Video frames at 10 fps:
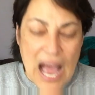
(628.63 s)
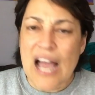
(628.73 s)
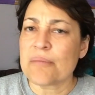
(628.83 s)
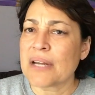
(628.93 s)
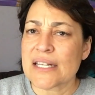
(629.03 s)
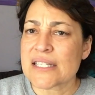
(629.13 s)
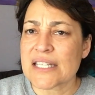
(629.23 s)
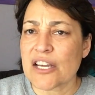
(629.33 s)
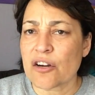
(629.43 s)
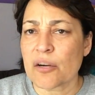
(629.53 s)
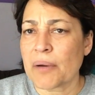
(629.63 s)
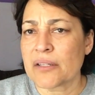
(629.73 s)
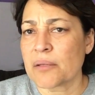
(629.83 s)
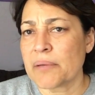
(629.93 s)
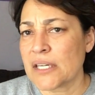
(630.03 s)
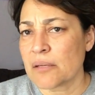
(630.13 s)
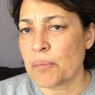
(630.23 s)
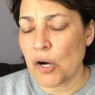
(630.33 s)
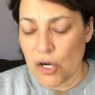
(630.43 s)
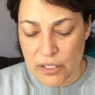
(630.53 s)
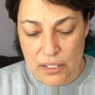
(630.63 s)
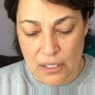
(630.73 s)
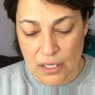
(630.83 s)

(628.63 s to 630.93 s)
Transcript: I'm not scared about the beading part.